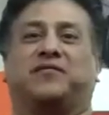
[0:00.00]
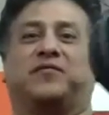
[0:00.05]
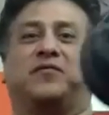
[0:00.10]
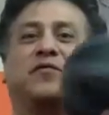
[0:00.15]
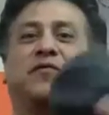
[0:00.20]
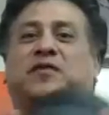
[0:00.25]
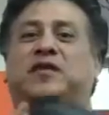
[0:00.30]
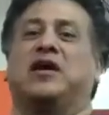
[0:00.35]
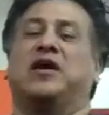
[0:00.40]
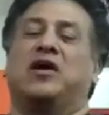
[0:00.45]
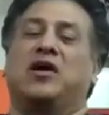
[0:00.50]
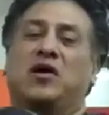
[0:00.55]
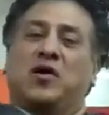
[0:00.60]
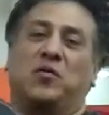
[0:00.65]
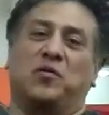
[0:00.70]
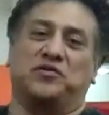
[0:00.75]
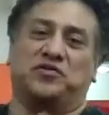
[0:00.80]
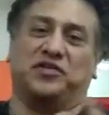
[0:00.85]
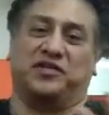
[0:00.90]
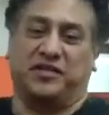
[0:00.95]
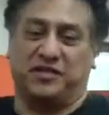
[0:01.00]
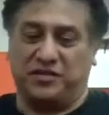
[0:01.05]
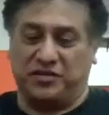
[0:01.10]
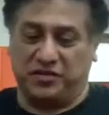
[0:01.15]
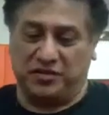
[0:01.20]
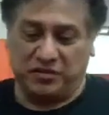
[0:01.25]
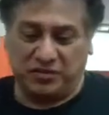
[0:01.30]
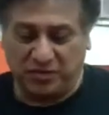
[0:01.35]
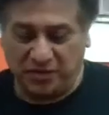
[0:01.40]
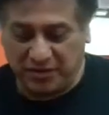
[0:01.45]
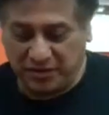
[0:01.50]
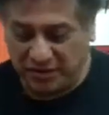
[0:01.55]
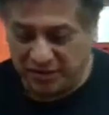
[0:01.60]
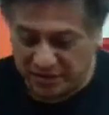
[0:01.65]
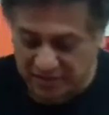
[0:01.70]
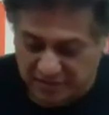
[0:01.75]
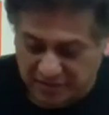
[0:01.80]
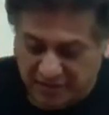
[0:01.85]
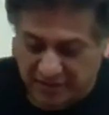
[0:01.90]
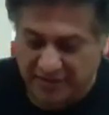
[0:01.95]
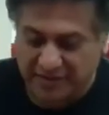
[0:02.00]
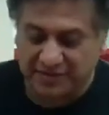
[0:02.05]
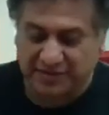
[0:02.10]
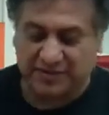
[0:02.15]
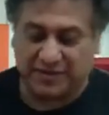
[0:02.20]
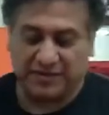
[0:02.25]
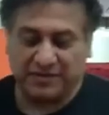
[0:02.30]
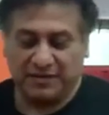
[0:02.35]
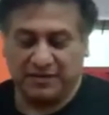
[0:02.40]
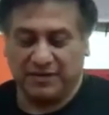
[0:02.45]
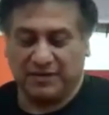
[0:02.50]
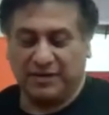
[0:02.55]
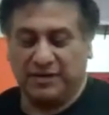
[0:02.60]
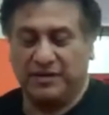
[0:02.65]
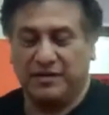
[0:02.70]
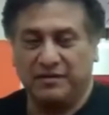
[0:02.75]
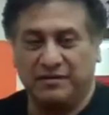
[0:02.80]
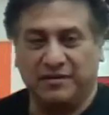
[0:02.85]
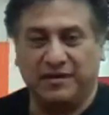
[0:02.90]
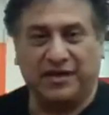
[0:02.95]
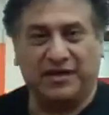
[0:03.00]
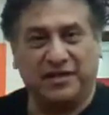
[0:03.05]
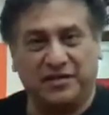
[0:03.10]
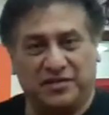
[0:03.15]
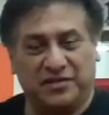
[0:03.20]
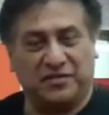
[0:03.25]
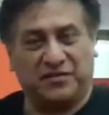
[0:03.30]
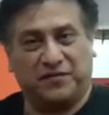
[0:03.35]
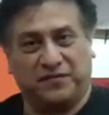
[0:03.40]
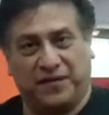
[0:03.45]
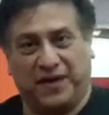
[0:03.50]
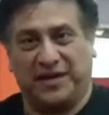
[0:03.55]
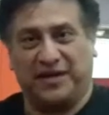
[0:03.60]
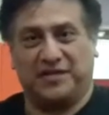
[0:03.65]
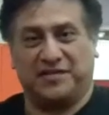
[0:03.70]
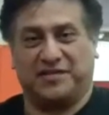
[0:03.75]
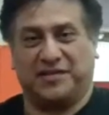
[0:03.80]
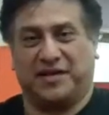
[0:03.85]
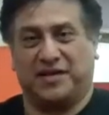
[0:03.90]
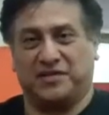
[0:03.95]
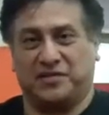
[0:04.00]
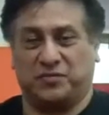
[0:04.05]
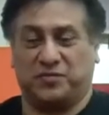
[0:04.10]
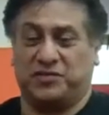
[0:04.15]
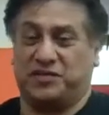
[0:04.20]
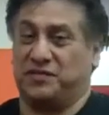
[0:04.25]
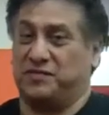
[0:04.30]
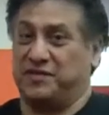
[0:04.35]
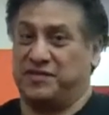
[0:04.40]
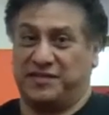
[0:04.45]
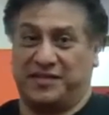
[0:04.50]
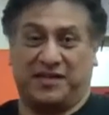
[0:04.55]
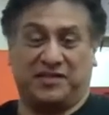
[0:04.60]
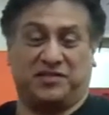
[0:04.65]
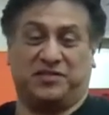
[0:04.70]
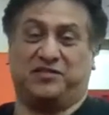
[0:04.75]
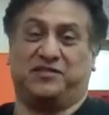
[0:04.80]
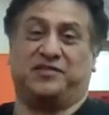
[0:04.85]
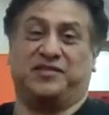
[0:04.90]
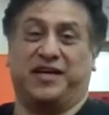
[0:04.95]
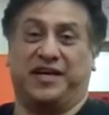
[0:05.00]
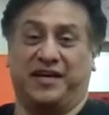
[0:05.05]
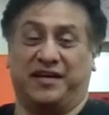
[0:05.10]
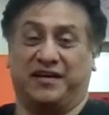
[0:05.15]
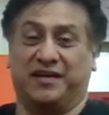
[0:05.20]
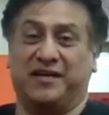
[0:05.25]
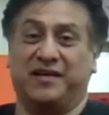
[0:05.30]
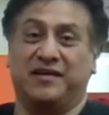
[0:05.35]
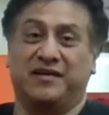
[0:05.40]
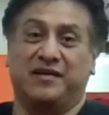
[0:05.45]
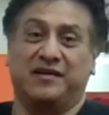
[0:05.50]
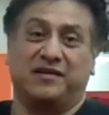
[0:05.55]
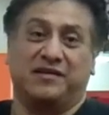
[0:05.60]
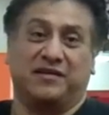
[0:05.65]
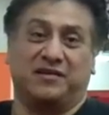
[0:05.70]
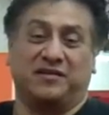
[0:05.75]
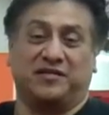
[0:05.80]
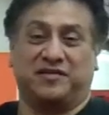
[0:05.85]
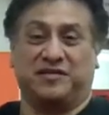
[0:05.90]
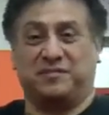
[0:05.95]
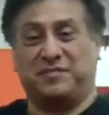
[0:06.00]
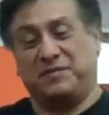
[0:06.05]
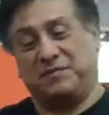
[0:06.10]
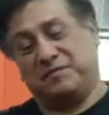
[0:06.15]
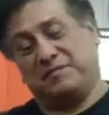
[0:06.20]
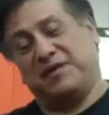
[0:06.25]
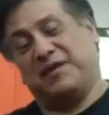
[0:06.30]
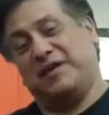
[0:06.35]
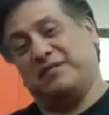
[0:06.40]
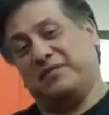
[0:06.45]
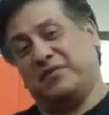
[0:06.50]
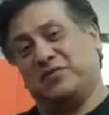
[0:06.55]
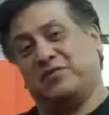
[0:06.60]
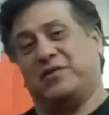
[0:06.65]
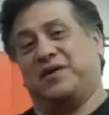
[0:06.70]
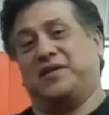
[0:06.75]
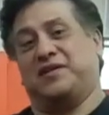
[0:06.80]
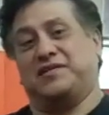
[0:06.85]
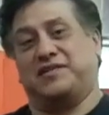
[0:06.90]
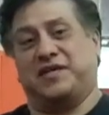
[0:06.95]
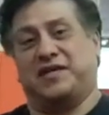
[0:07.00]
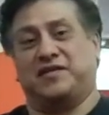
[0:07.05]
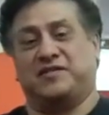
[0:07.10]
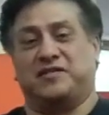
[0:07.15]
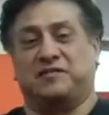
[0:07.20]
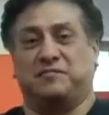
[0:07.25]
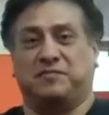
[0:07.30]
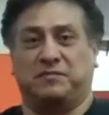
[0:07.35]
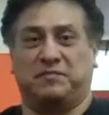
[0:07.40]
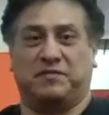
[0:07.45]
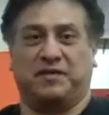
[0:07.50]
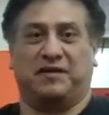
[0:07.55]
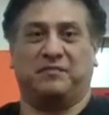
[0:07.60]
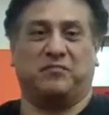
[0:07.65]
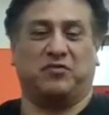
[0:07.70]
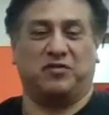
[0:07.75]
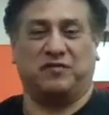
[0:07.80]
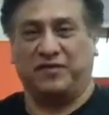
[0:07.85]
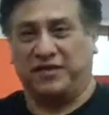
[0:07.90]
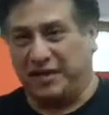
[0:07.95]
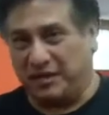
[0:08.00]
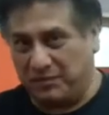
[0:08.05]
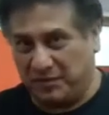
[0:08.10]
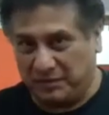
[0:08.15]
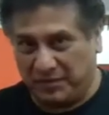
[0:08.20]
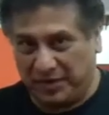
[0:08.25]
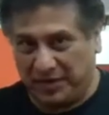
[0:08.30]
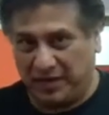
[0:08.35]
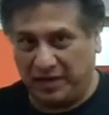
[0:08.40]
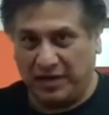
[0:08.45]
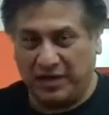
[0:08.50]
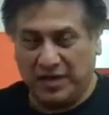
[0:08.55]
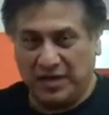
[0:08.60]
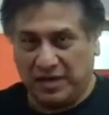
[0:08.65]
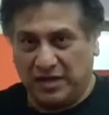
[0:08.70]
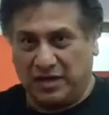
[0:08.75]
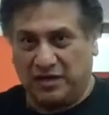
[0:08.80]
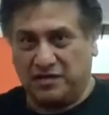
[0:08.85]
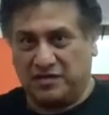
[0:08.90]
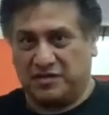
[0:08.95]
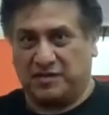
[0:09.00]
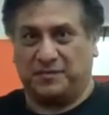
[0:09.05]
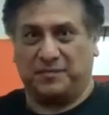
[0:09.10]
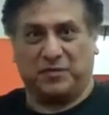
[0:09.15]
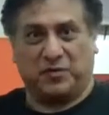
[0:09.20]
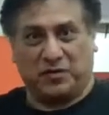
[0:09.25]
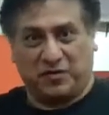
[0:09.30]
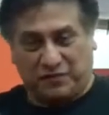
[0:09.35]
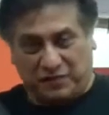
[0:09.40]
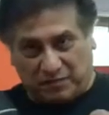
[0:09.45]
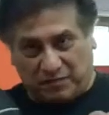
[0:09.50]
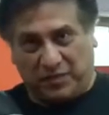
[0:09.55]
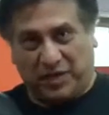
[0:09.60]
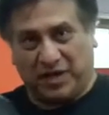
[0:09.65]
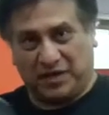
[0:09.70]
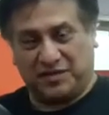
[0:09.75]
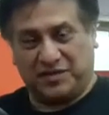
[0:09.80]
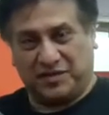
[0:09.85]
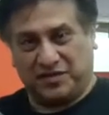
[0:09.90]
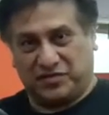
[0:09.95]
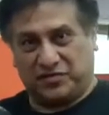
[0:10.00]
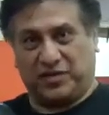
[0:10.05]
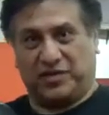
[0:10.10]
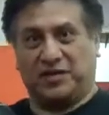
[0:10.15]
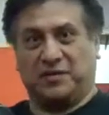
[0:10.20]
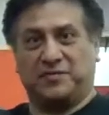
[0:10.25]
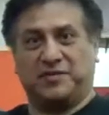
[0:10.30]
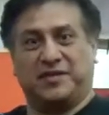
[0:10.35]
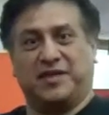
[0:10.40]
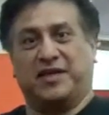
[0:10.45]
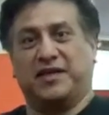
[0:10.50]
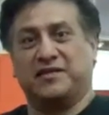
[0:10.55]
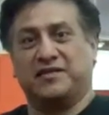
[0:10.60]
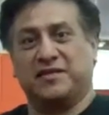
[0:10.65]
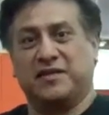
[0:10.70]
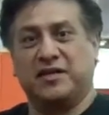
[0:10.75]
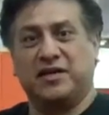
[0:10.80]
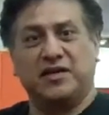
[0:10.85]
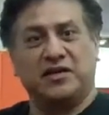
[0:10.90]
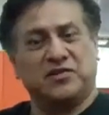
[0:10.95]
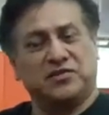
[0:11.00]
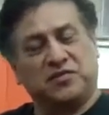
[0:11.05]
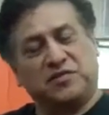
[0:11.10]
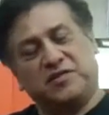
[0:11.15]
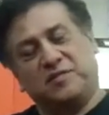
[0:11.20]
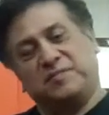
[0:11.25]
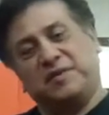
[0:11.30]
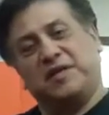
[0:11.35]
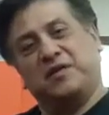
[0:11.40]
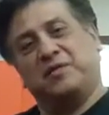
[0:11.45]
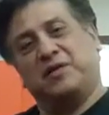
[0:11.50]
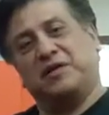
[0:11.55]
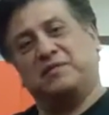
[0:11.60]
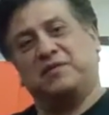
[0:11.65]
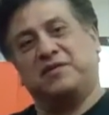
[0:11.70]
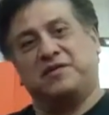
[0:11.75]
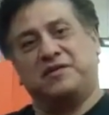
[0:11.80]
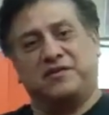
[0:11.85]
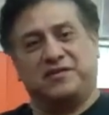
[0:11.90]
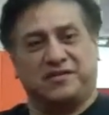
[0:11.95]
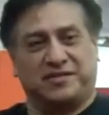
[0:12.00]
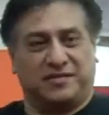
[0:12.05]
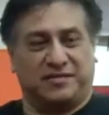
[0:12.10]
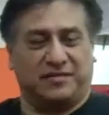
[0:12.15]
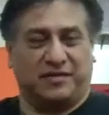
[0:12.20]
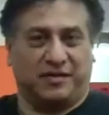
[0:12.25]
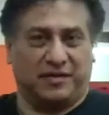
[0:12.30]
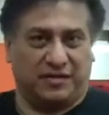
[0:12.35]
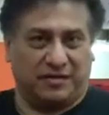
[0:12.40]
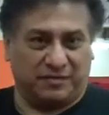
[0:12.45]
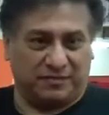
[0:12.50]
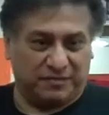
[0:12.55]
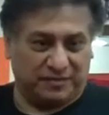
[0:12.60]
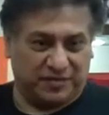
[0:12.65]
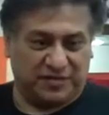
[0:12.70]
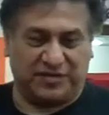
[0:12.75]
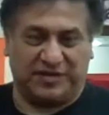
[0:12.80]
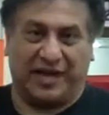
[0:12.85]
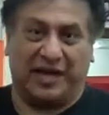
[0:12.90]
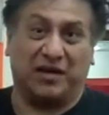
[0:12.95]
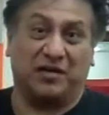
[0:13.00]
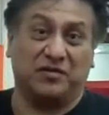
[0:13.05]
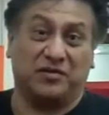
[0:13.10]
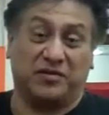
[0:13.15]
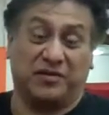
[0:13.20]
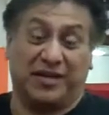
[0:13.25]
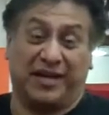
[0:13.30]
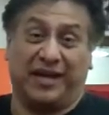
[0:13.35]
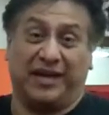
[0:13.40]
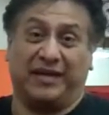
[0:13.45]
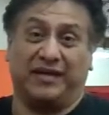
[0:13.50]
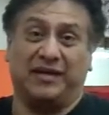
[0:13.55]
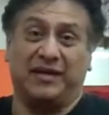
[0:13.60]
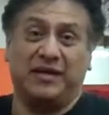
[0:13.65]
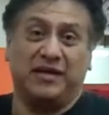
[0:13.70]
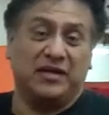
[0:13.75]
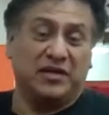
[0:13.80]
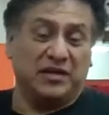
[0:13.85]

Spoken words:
and forth. What you can do is get into your fighting stance, whichever stance you take. You know, some people might have a karate stance, some people have more of an MMA, others have more of a boxing straight up stance. So depending on whatever style you like,